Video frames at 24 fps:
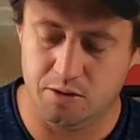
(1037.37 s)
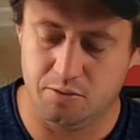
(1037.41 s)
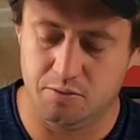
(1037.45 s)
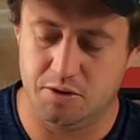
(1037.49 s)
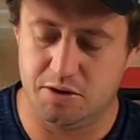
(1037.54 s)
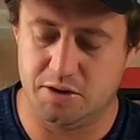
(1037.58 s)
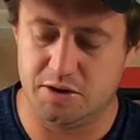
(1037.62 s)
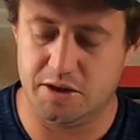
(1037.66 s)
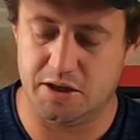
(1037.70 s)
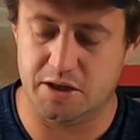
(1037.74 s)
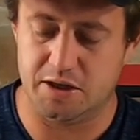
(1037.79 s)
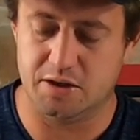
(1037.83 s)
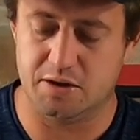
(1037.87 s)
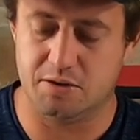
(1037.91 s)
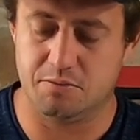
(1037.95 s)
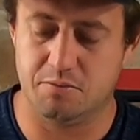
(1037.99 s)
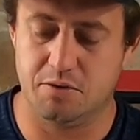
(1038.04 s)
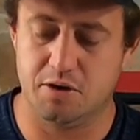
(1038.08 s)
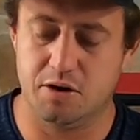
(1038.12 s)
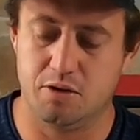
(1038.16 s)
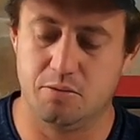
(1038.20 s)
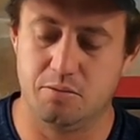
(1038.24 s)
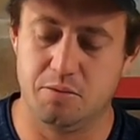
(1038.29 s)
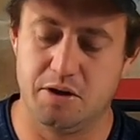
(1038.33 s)
That takes us a
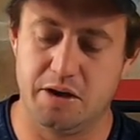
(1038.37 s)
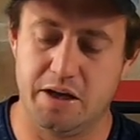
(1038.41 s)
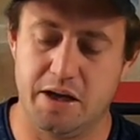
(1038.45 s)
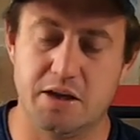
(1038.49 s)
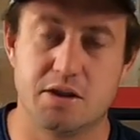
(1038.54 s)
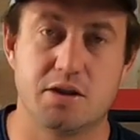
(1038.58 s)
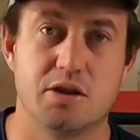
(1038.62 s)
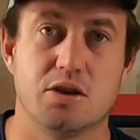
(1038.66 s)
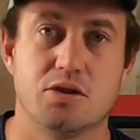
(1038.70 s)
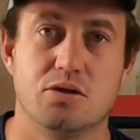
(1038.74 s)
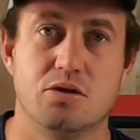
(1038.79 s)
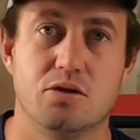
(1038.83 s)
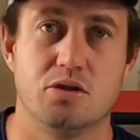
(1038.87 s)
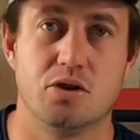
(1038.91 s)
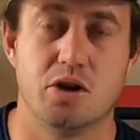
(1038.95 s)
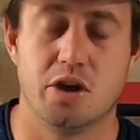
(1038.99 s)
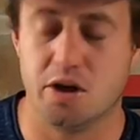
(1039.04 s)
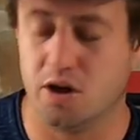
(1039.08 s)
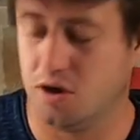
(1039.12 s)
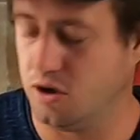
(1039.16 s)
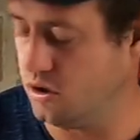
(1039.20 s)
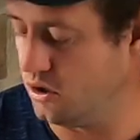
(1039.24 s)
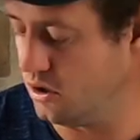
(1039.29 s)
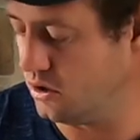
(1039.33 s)
little bit extra to tie
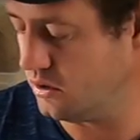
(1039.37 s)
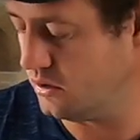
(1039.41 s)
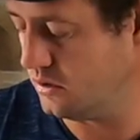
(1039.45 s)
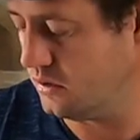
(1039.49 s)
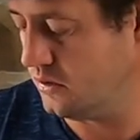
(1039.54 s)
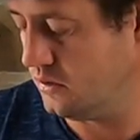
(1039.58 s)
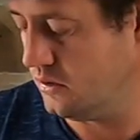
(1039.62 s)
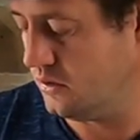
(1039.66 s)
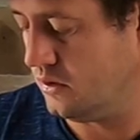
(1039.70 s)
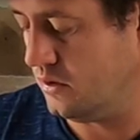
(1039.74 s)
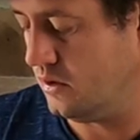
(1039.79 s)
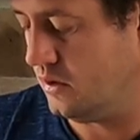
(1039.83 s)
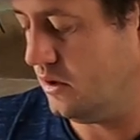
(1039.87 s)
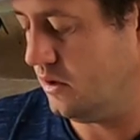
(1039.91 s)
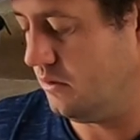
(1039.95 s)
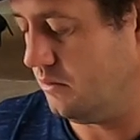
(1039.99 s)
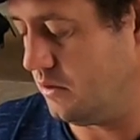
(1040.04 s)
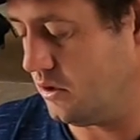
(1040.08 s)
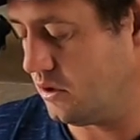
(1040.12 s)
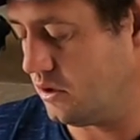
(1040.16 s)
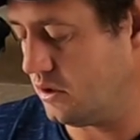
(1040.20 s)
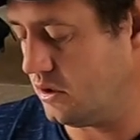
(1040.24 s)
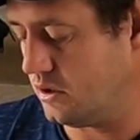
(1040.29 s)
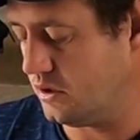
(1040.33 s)
the knot, I'm
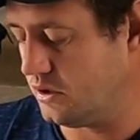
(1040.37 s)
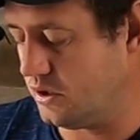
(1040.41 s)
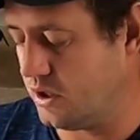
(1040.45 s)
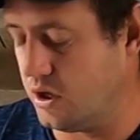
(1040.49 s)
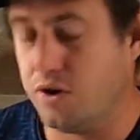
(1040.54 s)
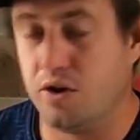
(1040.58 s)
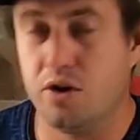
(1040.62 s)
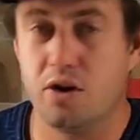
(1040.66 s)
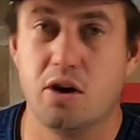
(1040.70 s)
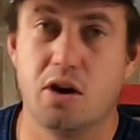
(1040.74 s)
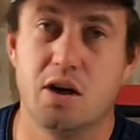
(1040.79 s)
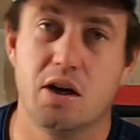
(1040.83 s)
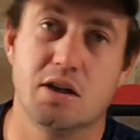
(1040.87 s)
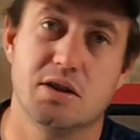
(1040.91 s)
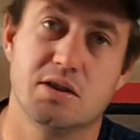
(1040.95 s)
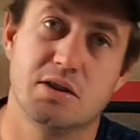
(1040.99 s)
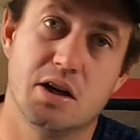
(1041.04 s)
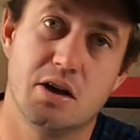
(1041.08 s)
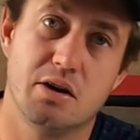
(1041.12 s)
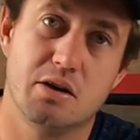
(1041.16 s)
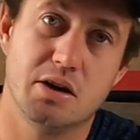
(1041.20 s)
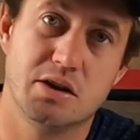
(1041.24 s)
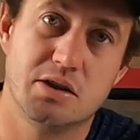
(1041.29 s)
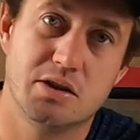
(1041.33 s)
not going to show you guys
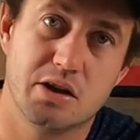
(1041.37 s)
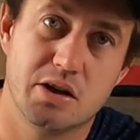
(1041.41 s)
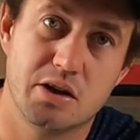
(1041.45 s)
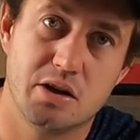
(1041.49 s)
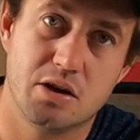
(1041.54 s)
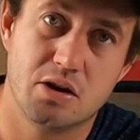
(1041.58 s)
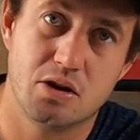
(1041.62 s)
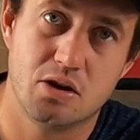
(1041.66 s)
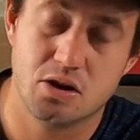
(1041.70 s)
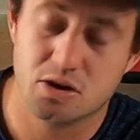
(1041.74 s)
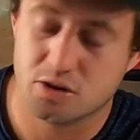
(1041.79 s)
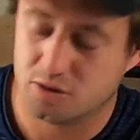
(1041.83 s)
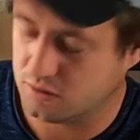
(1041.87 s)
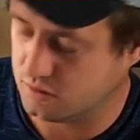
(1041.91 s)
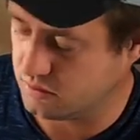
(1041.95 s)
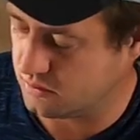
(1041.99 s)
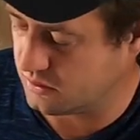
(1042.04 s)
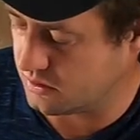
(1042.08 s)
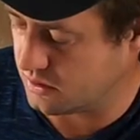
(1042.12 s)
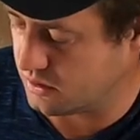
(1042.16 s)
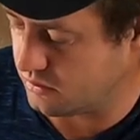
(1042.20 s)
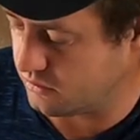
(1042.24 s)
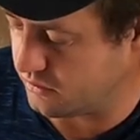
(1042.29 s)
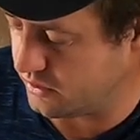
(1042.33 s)
how I tie the knot
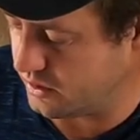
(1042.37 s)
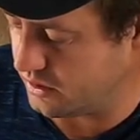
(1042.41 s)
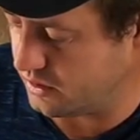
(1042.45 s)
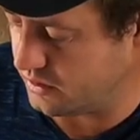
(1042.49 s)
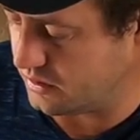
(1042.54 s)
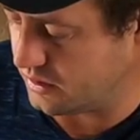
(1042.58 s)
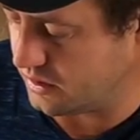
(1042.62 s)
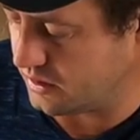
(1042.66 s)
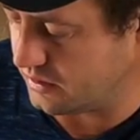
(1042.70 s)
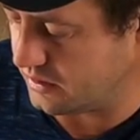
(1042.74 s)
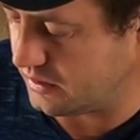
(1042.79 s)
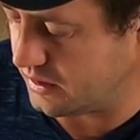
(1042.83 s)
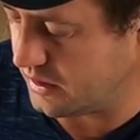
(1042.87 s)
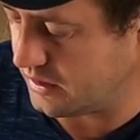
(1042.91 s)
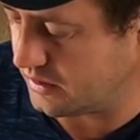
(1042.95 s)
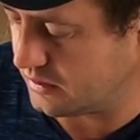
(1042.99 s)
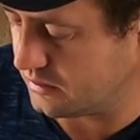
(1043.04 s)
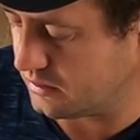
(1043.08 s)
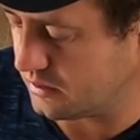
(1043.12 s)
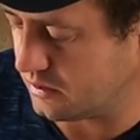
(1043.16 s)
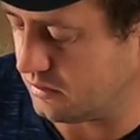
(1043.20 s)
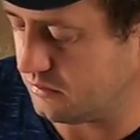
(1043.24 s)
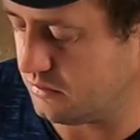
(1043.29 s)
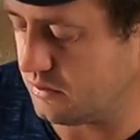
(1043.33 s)
because I already done
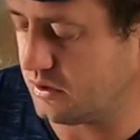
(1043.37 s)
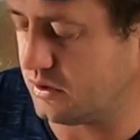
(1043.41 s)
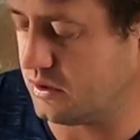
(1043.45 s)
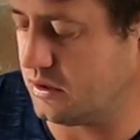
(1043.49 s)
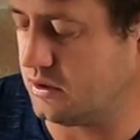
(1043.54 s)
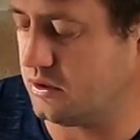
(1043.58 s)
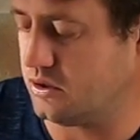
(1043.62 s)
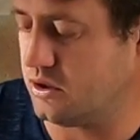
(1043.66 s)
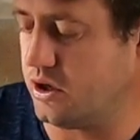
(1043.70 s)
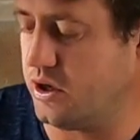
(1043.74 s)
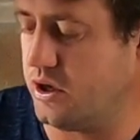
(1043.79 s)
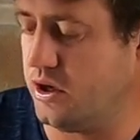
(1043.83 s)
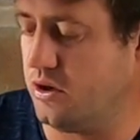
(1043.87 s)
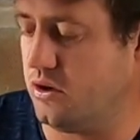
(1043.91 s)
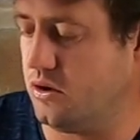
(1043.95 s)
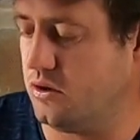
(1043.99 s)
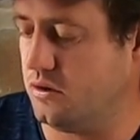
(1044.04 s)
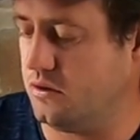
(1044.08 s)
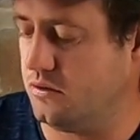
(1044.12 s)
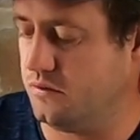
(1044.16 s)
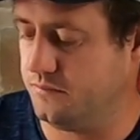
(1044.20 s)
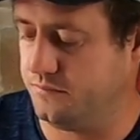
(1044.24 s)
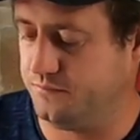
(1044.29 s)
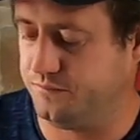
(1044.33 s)
that. So I'm just going to tie it
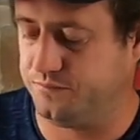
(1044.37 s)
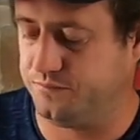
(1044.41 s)
on.